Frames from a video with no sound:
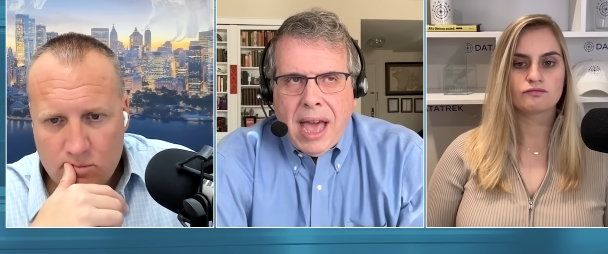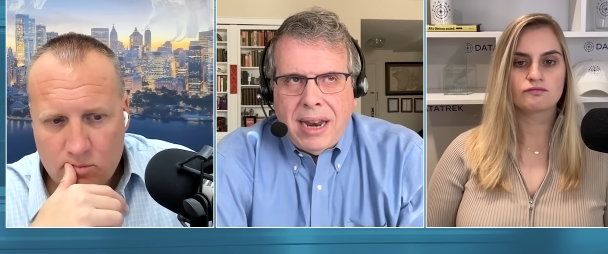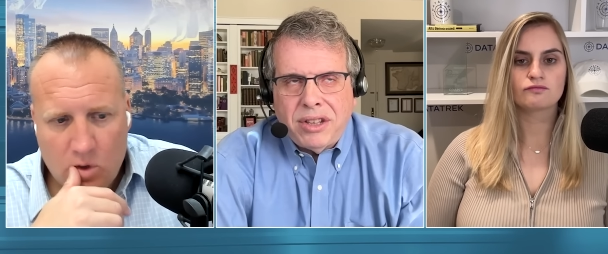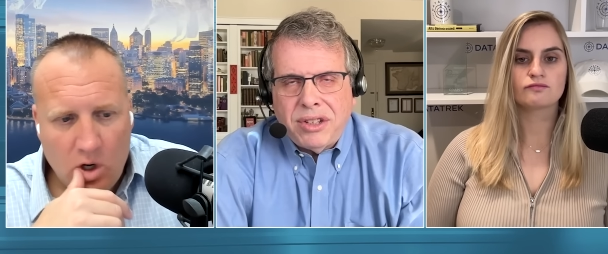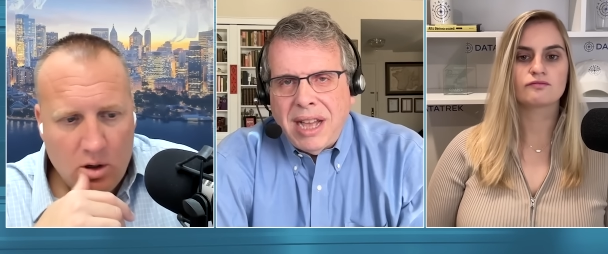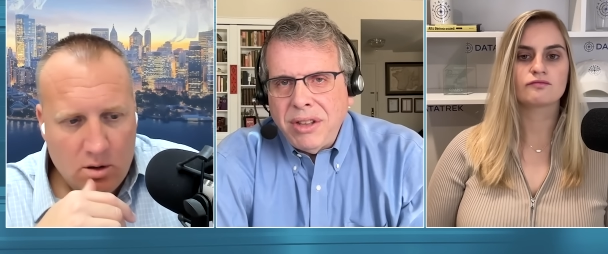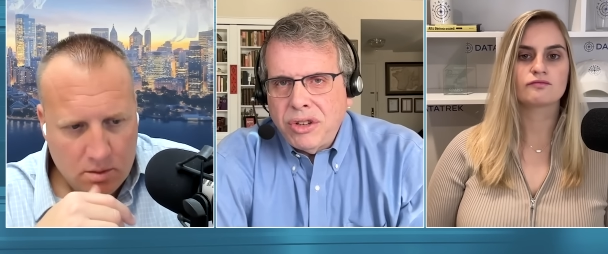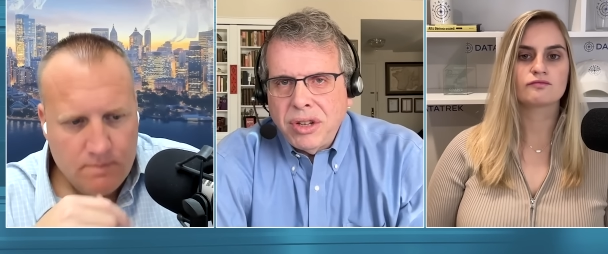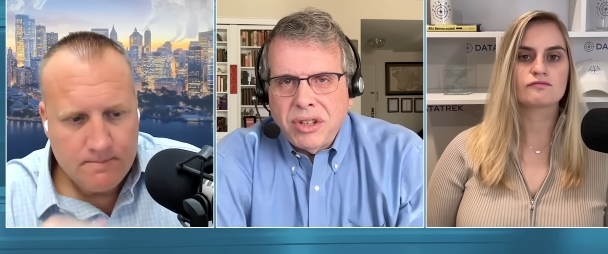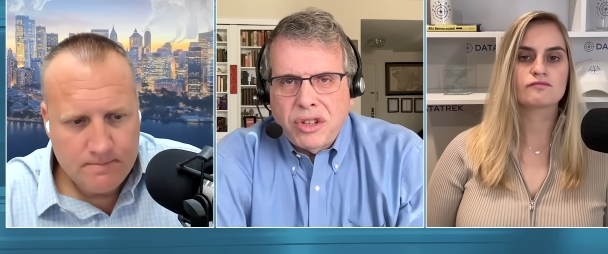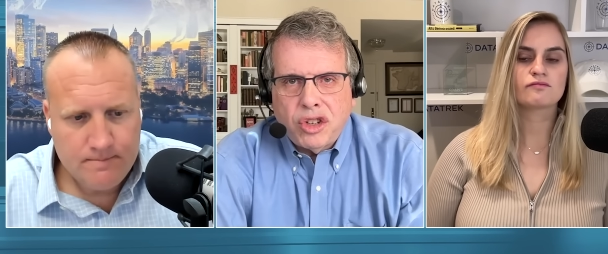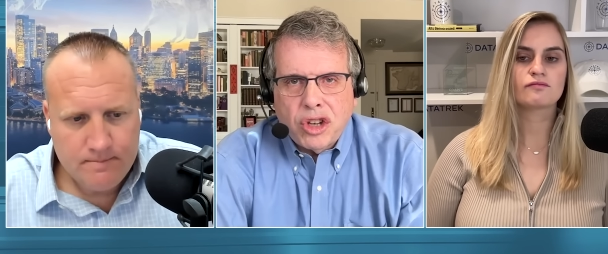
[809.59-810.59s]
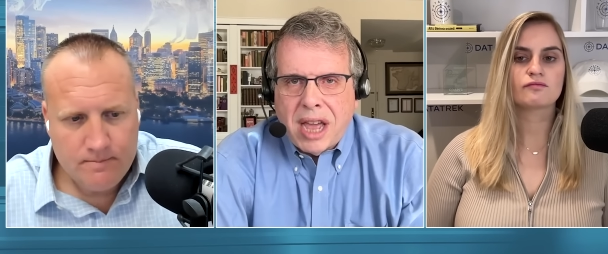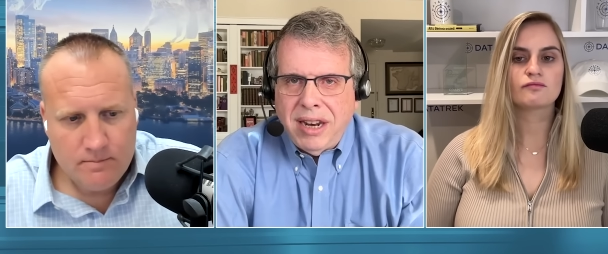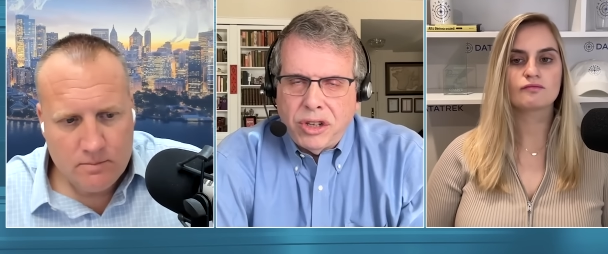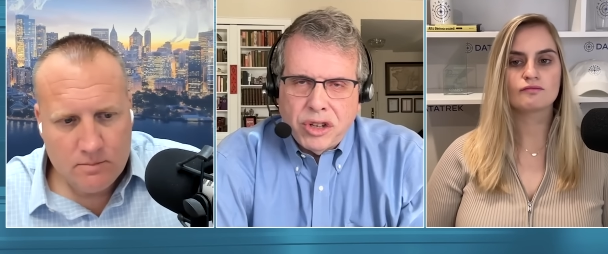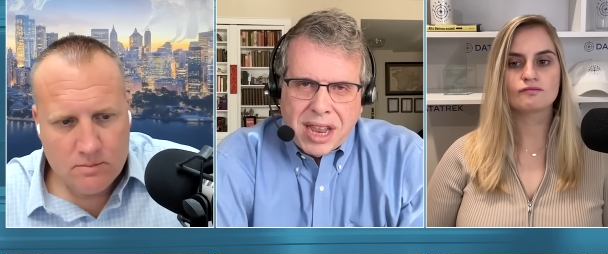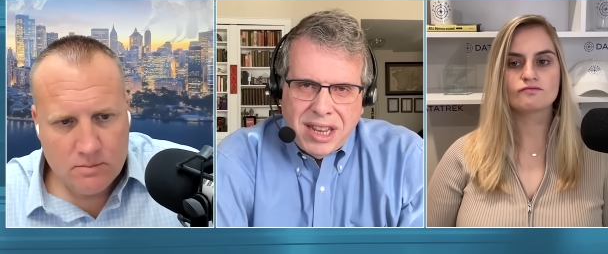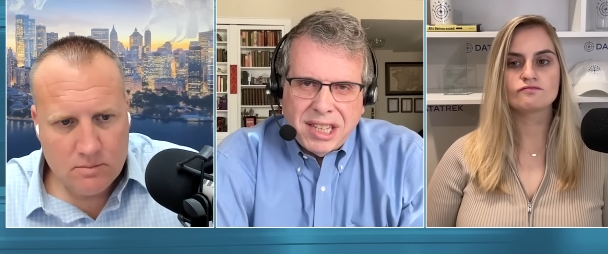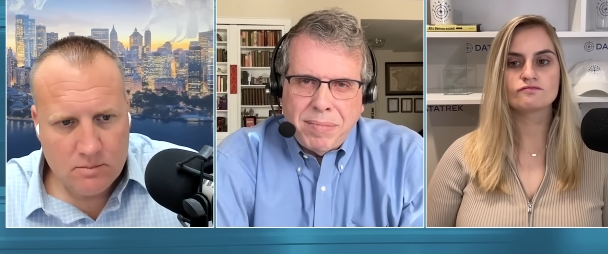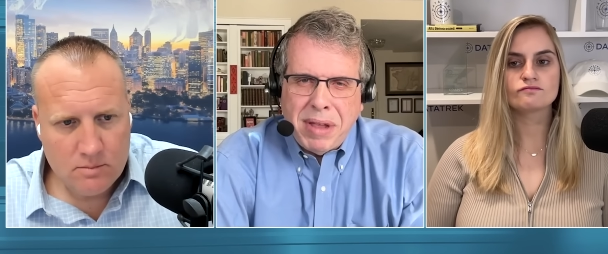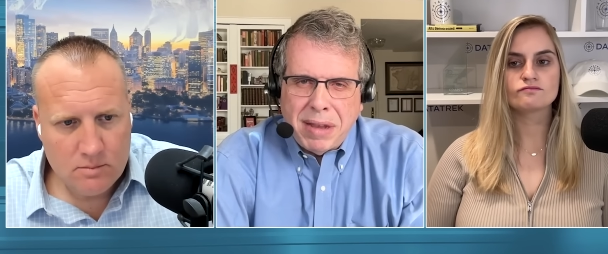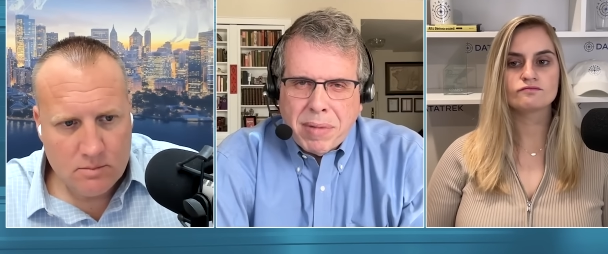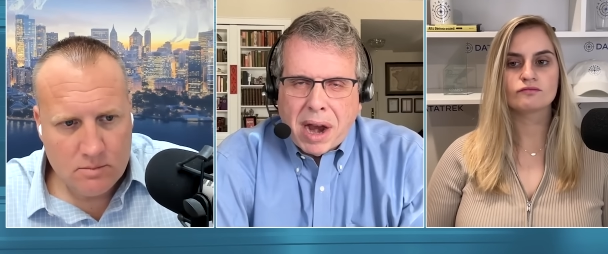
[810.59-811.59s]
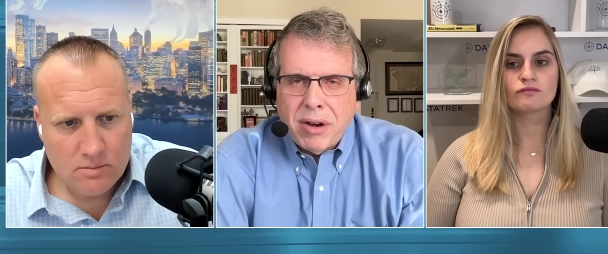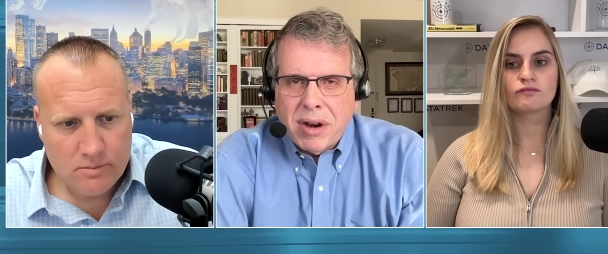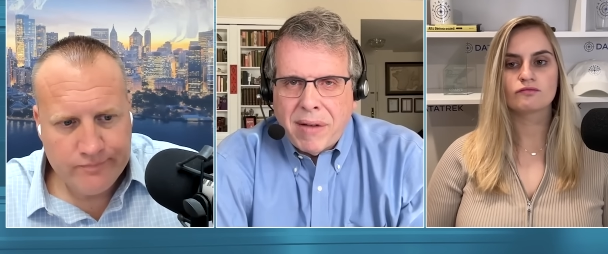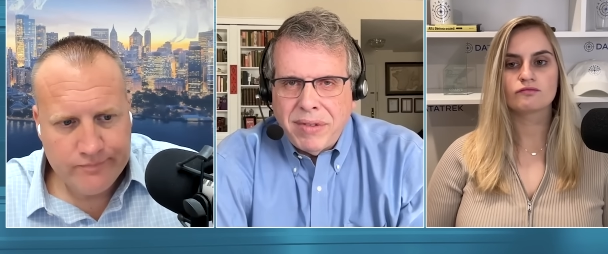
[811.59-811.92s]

Speaker 1: And it's not just China. China is a big buyer,